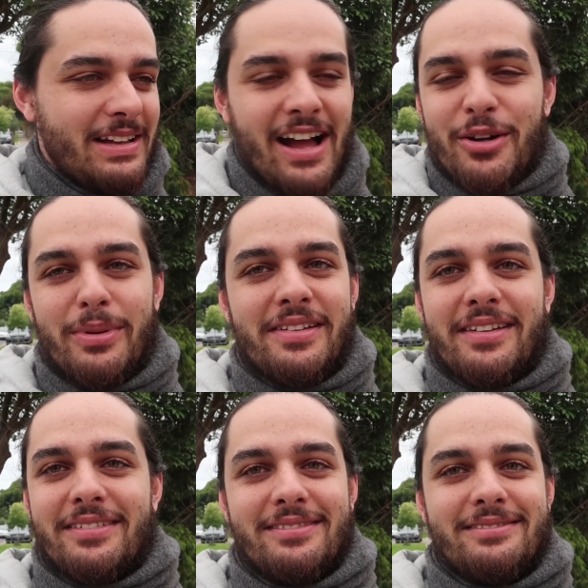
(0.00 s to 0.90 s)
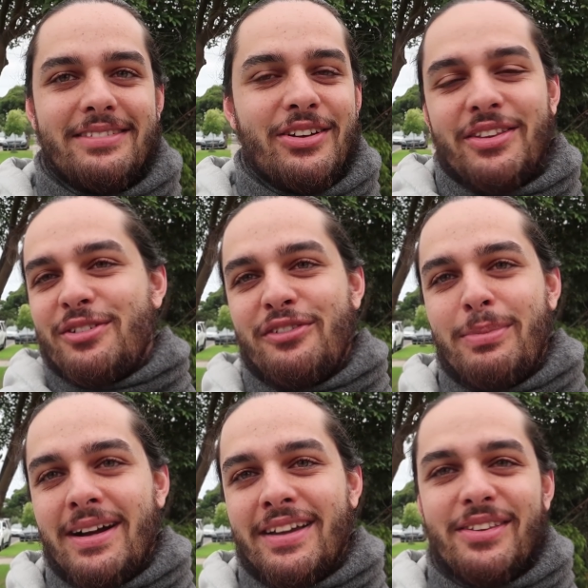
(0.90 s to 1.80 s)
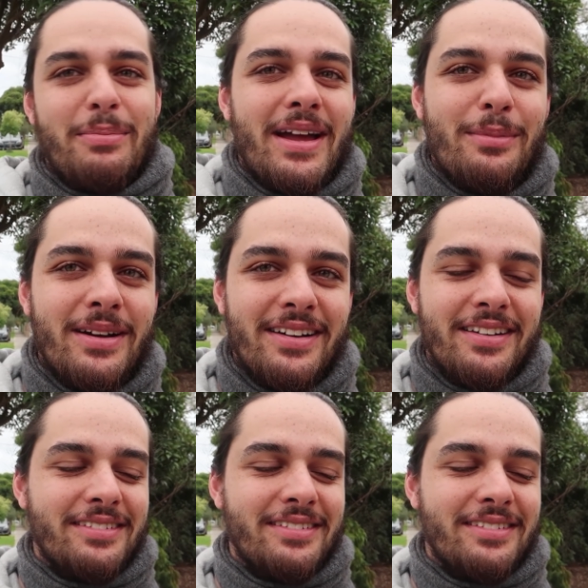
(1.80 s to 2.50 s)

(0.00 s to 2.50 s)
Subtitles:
100%. You got the drift bug, you got the power bug.